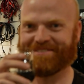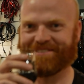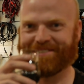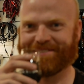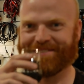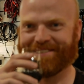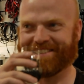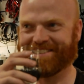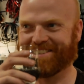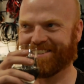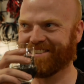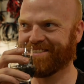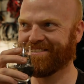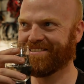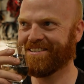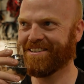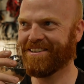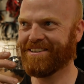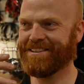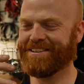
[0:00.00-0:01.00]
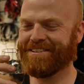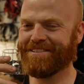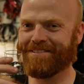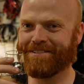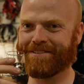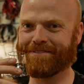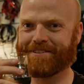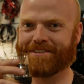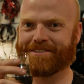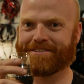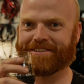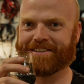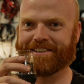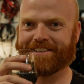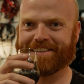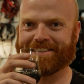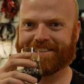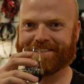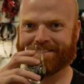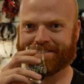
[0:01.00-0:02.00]
what am I
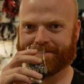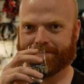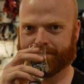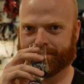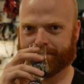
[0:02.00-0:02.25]
drinking?